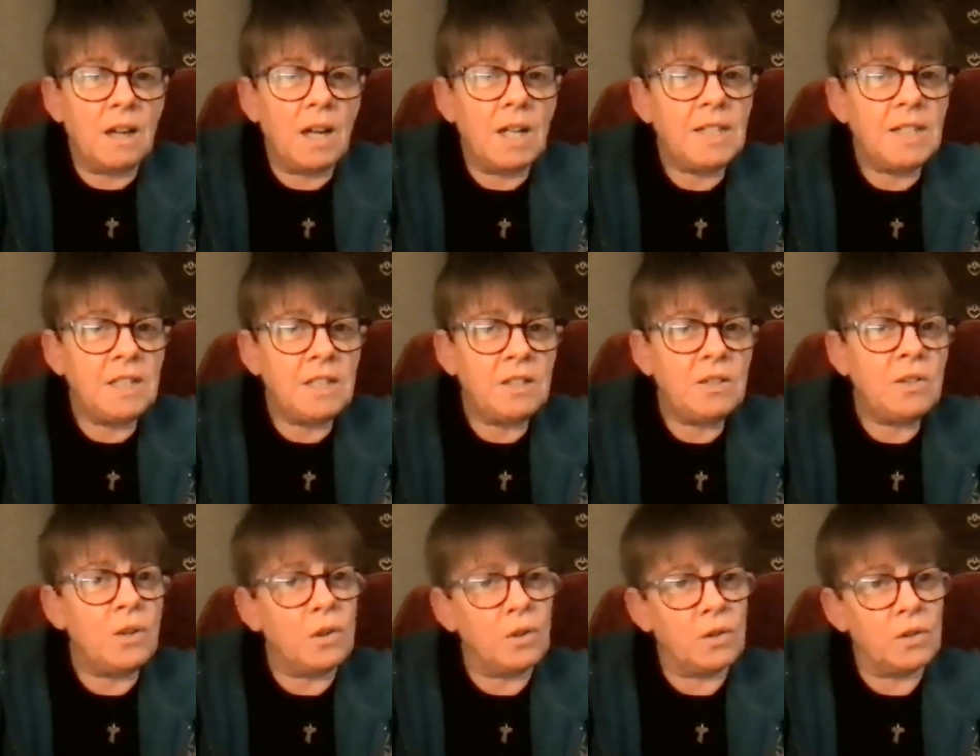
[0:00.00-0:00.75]
I did
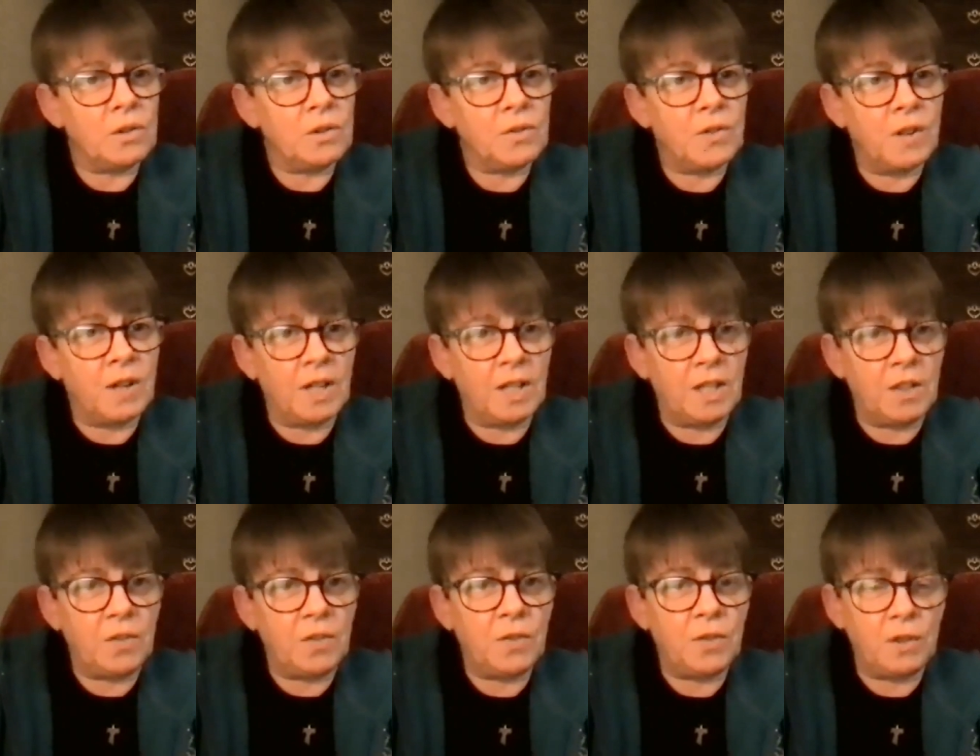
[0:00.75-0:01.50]
not
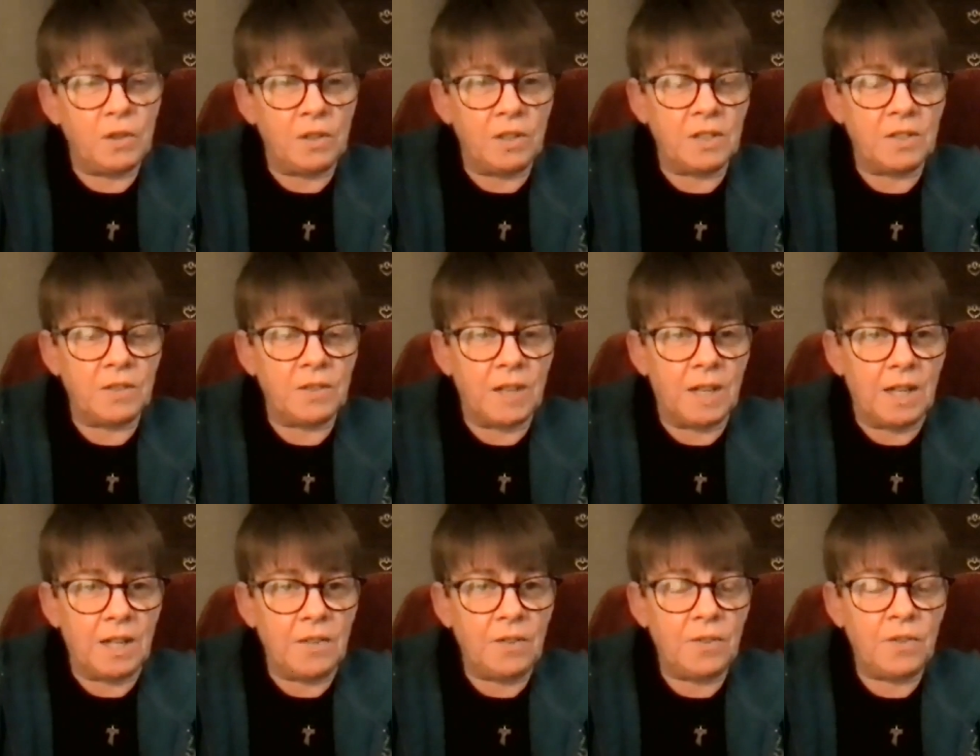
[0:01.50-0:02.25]
find fullness of
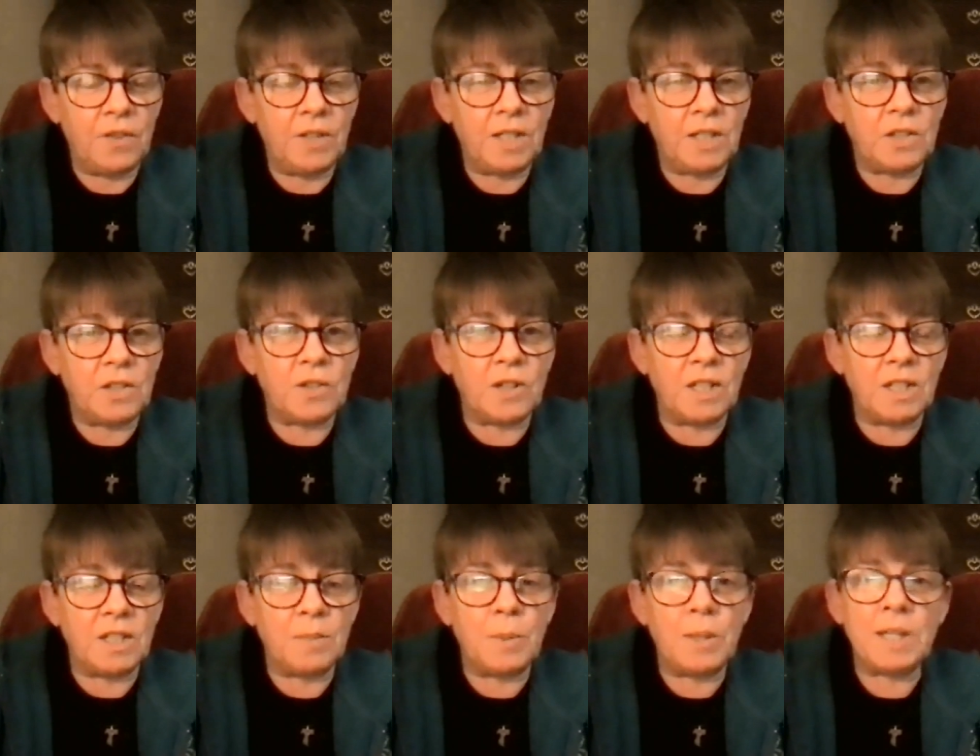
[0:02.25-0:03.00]
life in
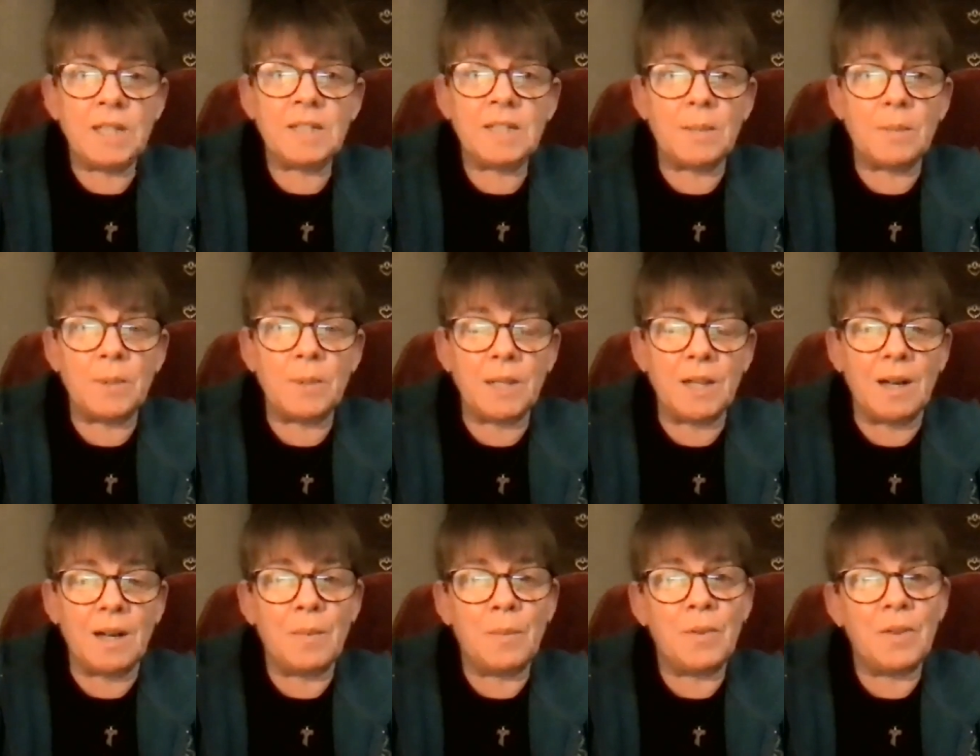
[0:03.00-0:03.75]
trying to pick something
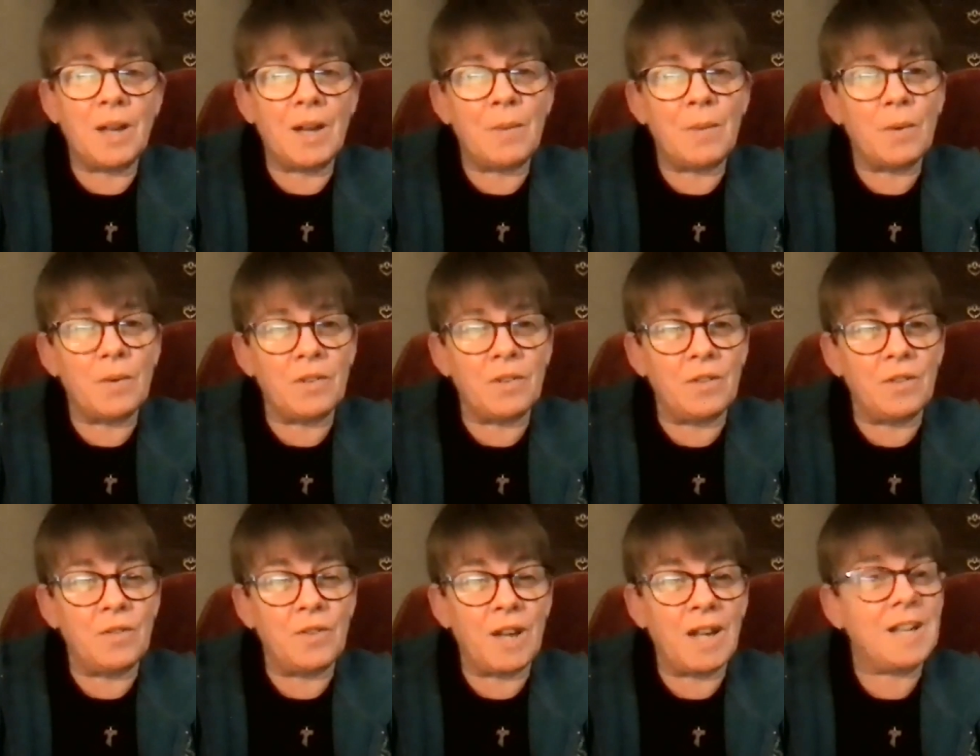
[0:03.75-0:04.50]
up that was,
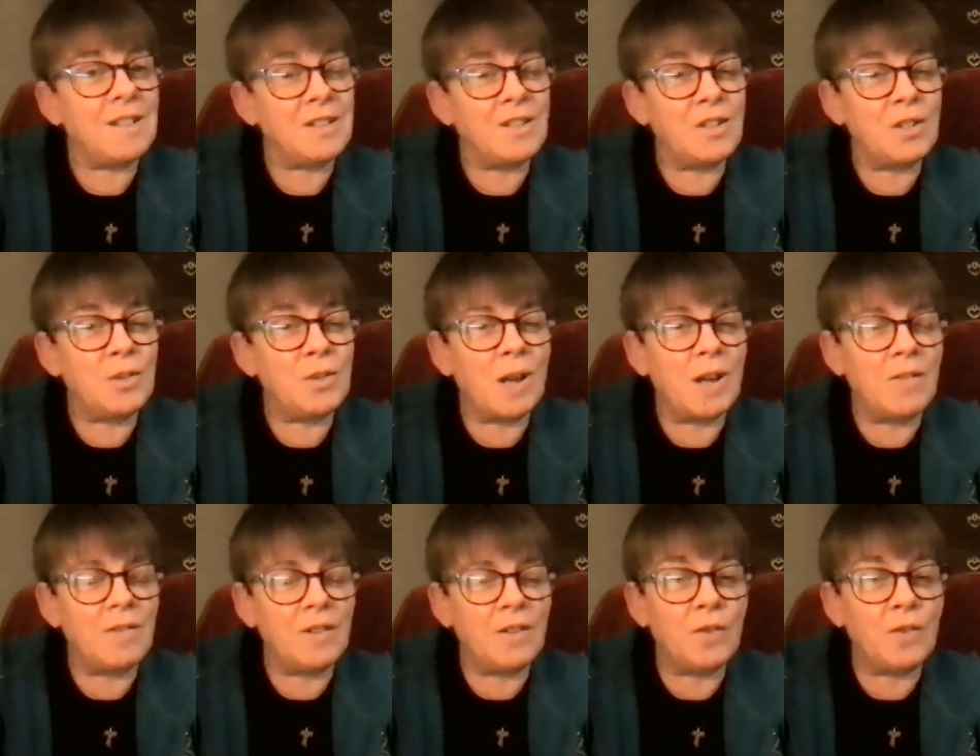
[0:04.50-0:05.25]
in fact, too
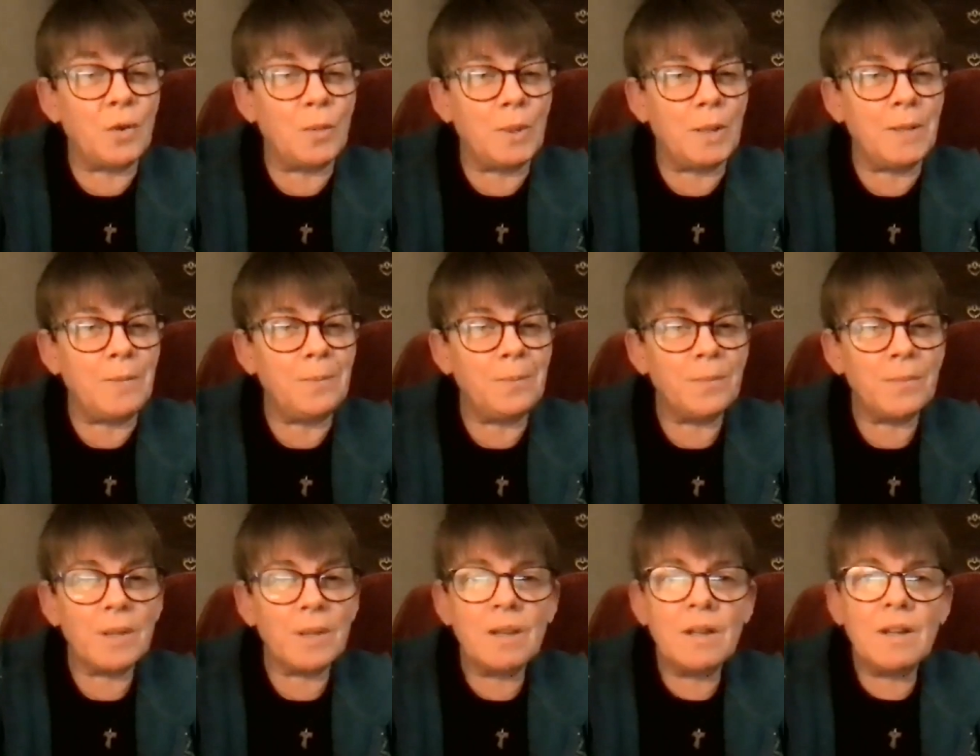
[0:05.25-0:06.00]
heavy for me.
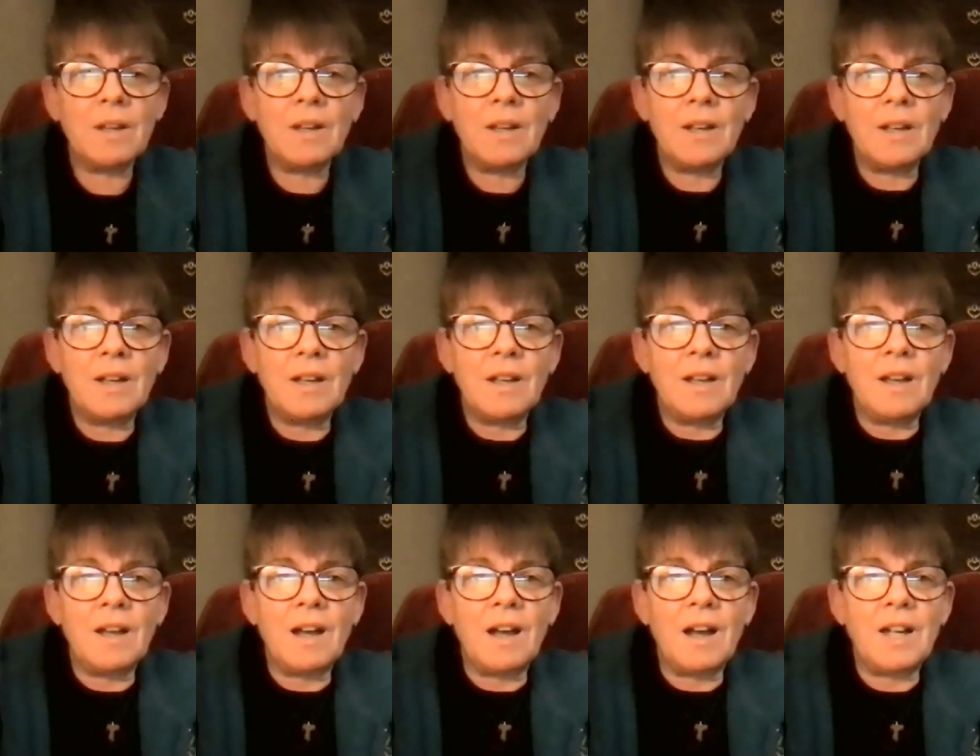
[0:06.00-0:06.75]

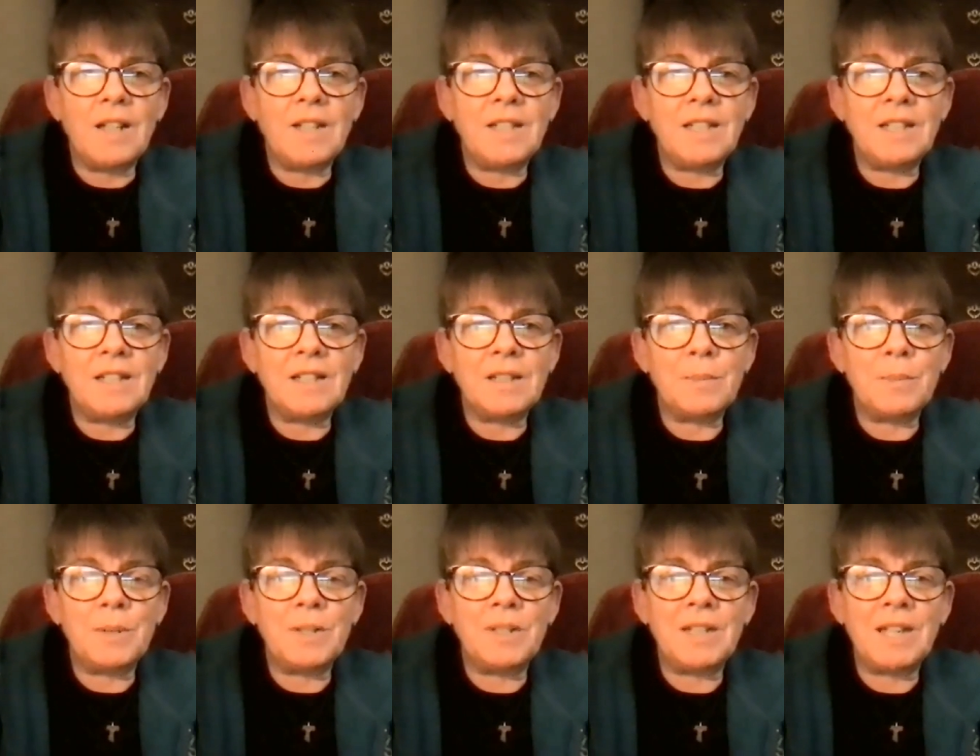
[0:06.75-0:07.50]
I
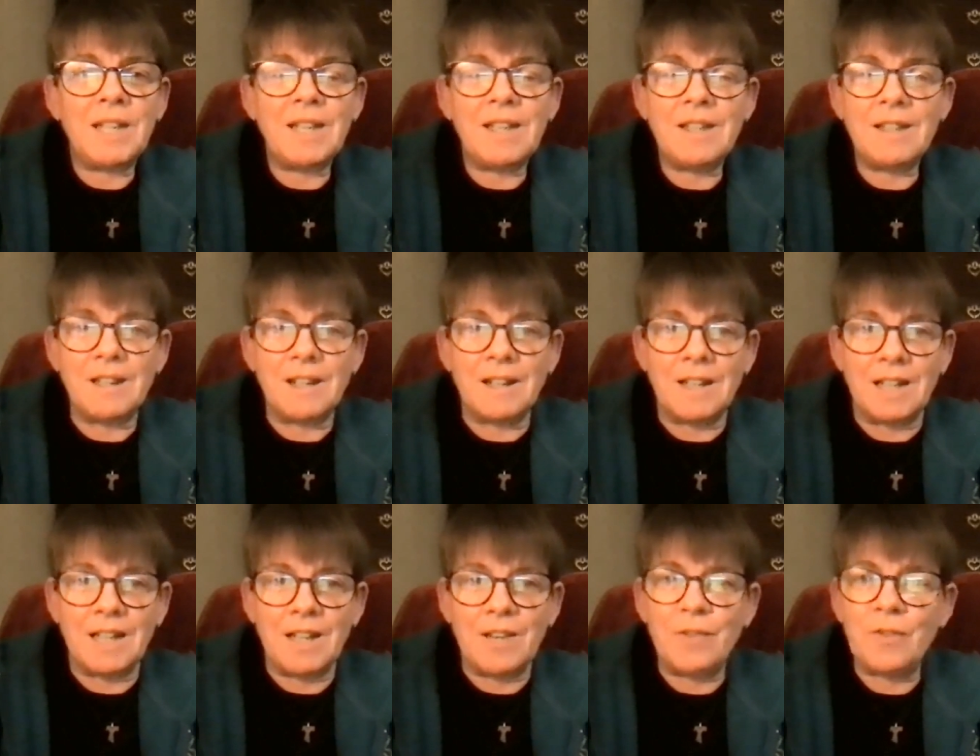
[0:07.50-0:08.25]
didn't
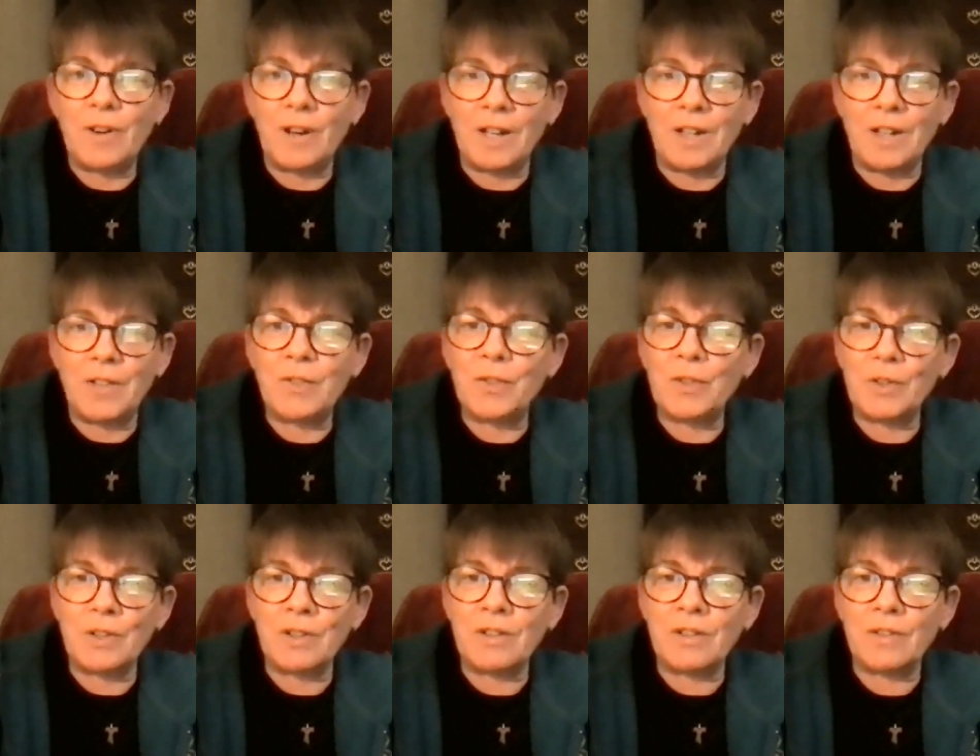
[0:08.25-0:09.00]
particularly find
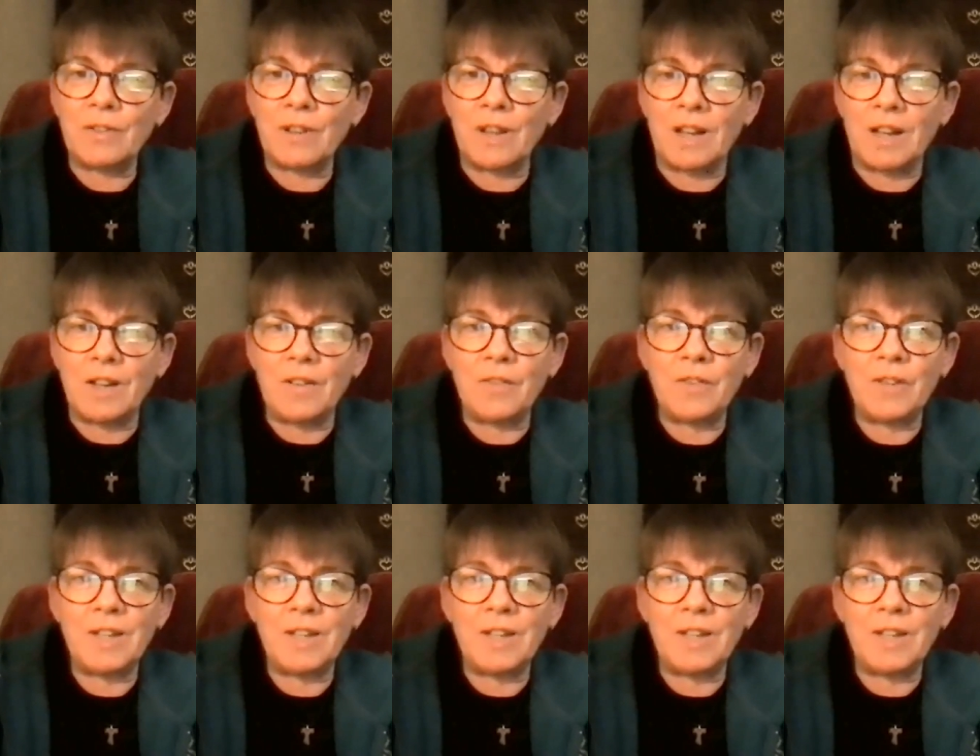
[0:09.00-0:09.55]
fullness of life